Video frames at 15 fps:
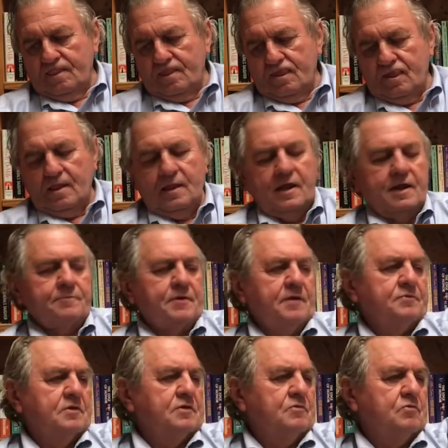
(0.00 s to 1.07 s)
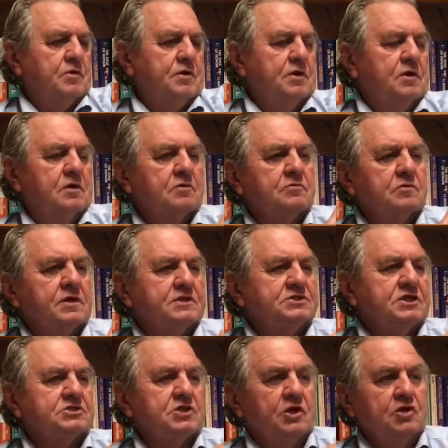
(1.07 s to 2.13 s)
a lot of people want, is
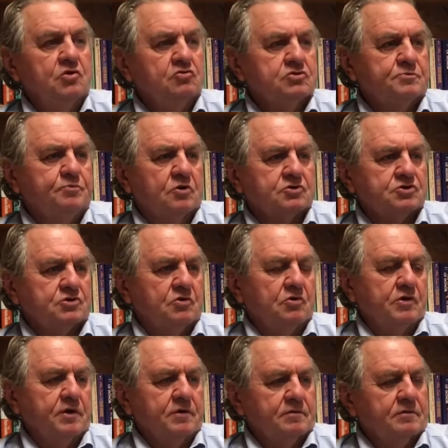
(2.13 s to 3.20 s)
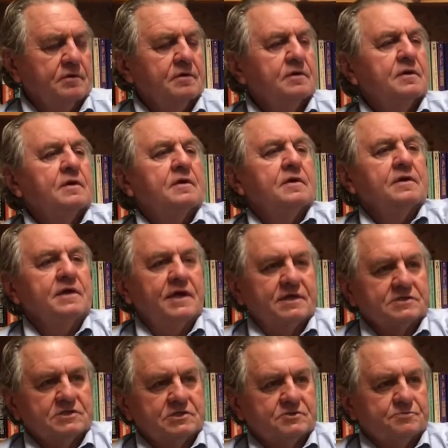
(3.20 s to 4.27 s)
this a used bookstore? Yes,
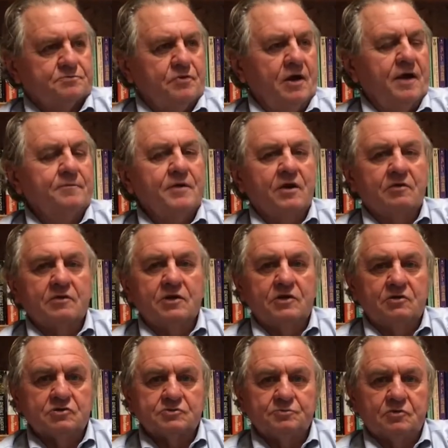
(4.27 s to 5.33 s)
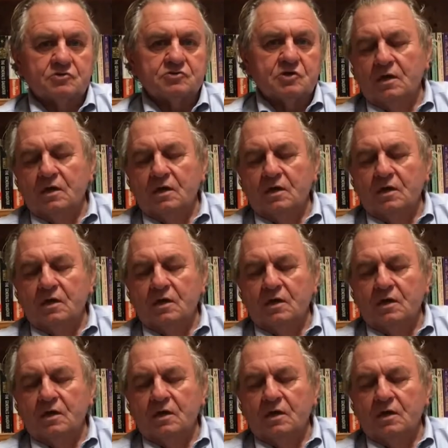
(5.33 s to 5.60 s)
it's primarily a used bookstore.